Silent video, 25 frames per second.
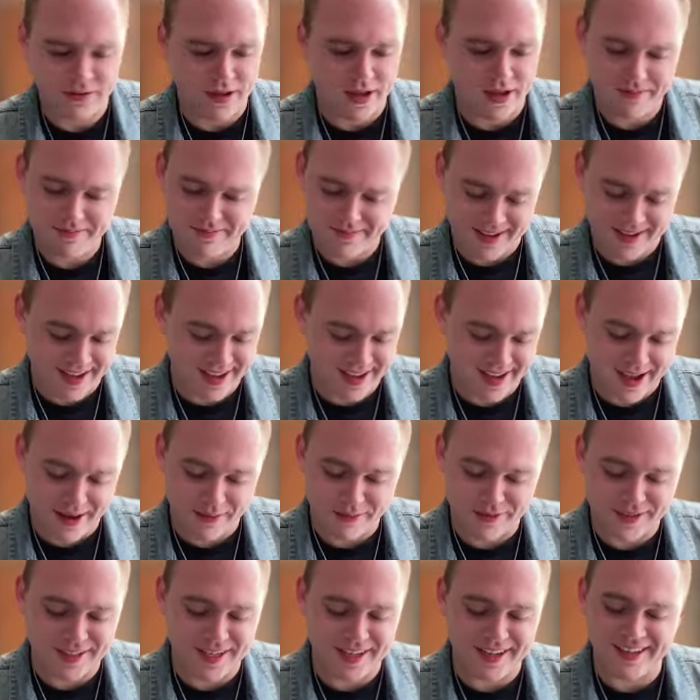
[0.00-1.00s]
yeah, oh. I
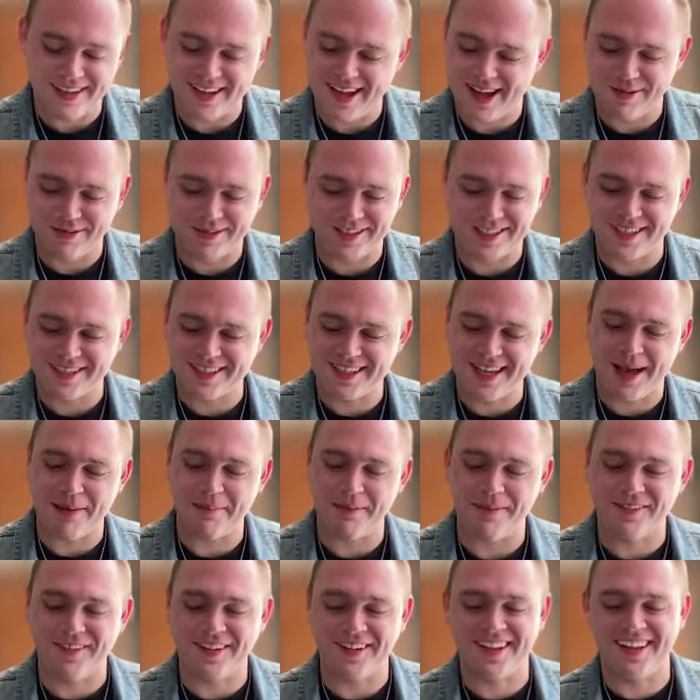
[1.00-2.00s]
was on, I was on
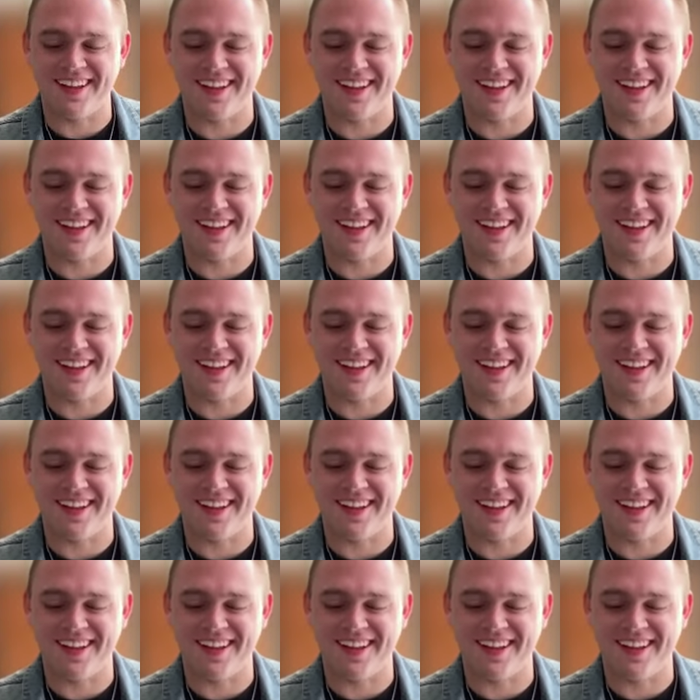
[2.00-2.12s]
top of it,